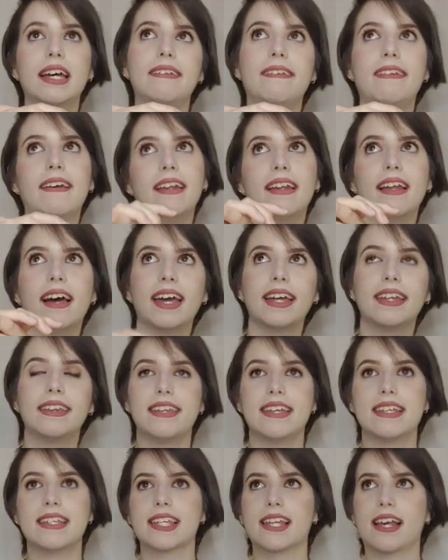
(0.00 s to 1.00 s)
they like
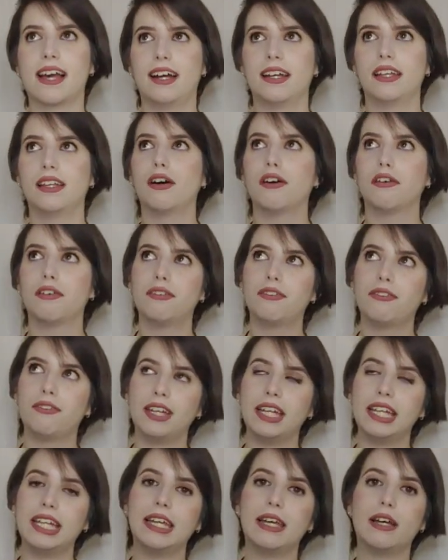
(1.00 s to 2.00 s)
this kind of
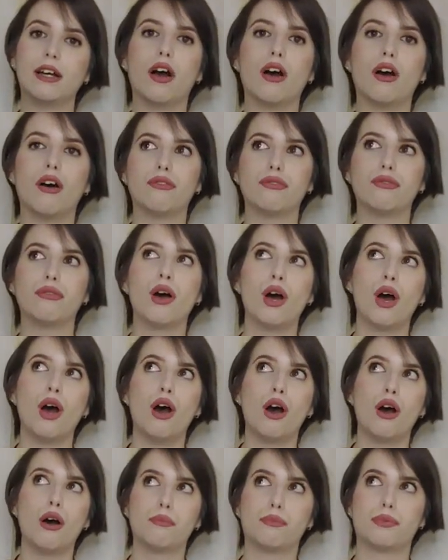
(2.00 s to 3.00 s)
feeling of
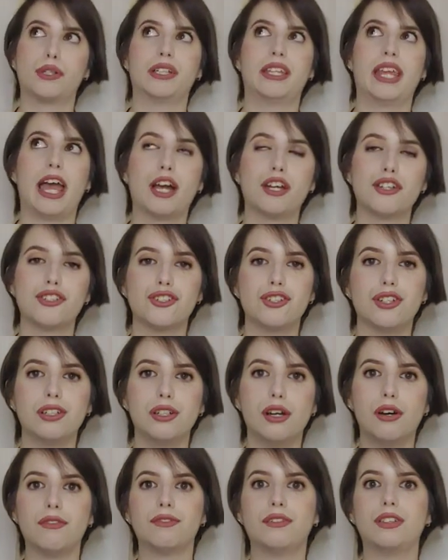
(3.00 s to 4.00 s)
protection
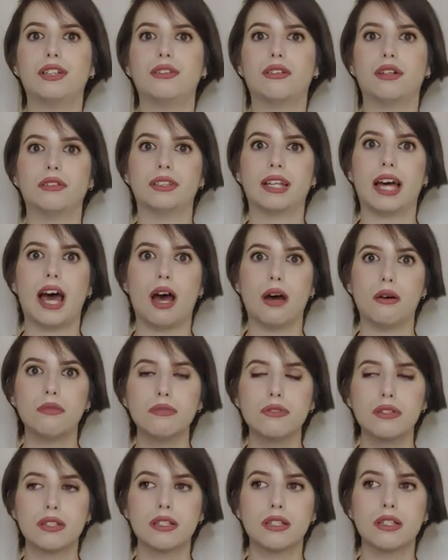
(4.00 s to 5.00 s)
of their own
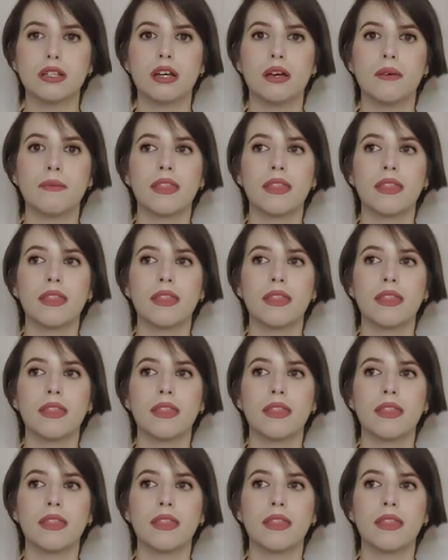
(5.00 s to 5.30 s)
house,